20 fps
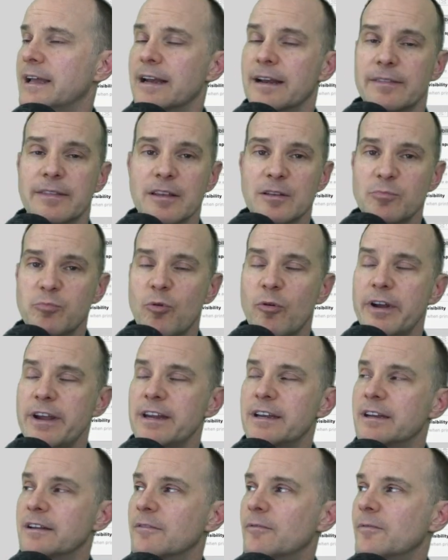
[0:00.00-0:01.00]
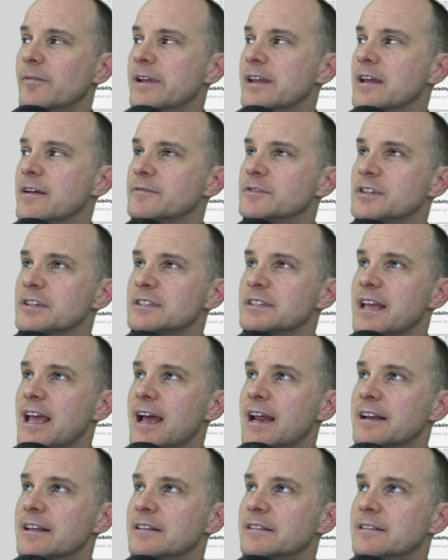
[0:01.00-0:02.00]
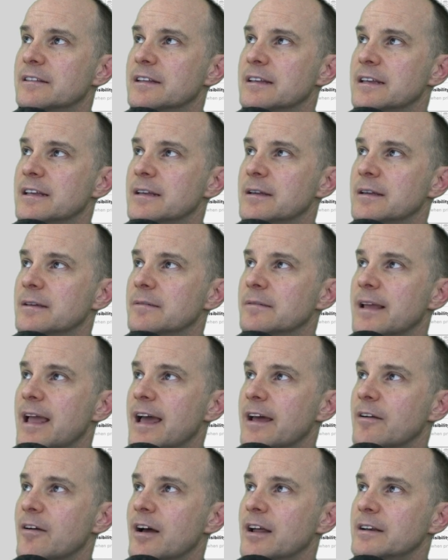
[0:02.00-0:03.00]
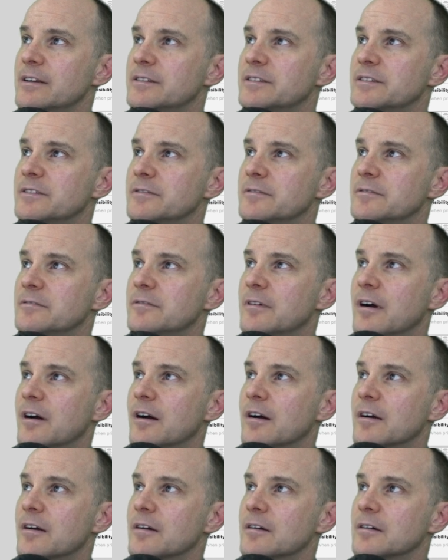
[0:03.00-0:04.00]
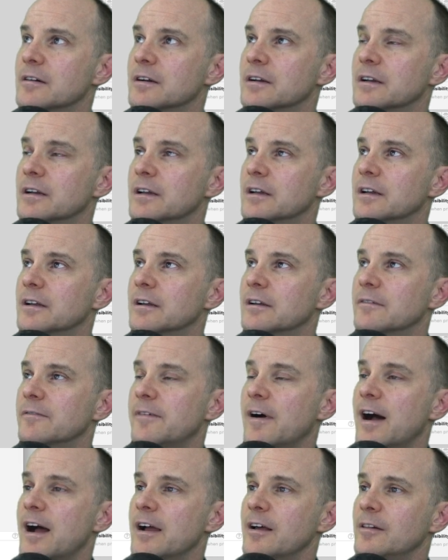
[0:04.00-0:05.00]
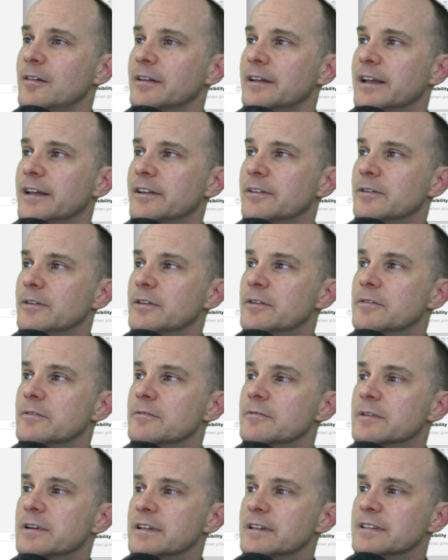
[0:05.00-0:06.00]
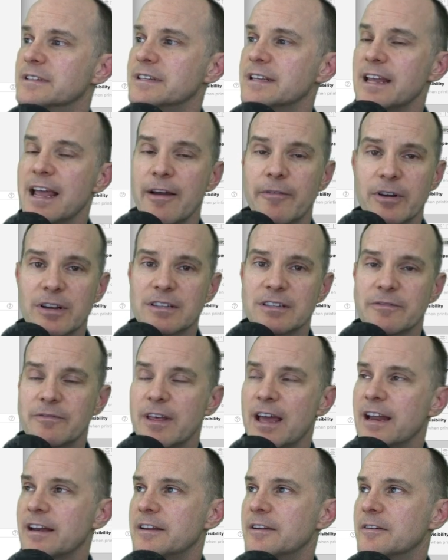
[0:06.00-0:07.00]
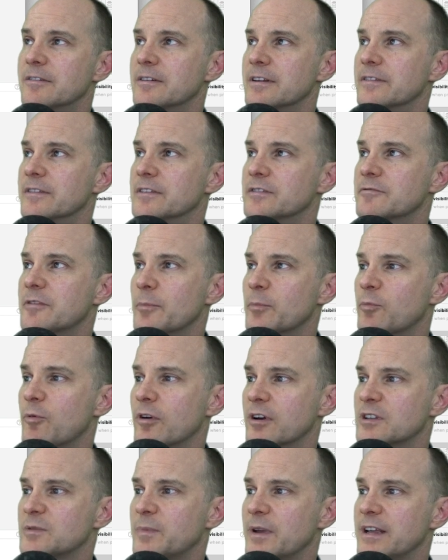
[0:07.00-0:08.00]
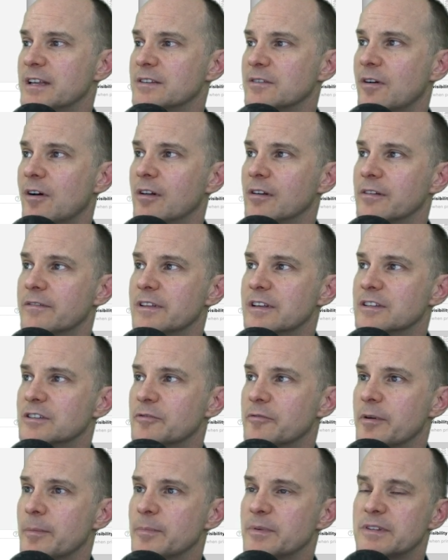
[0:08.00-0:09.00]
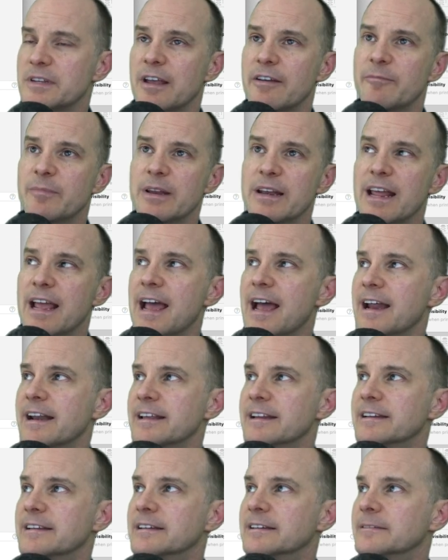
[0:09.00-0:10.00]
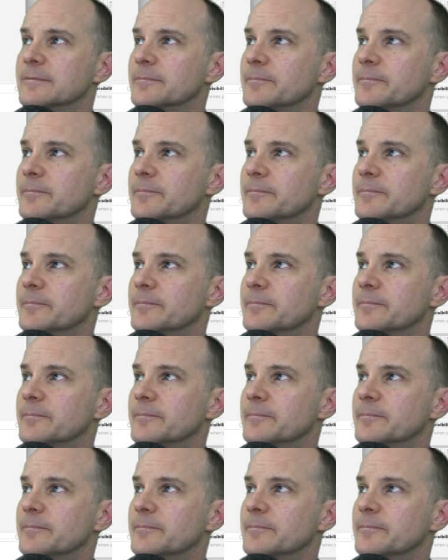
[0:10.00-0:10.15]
And at this point, we have just added the add-on to our file, and you can see evidence of that here in the script workspace. All of these scripts have been added.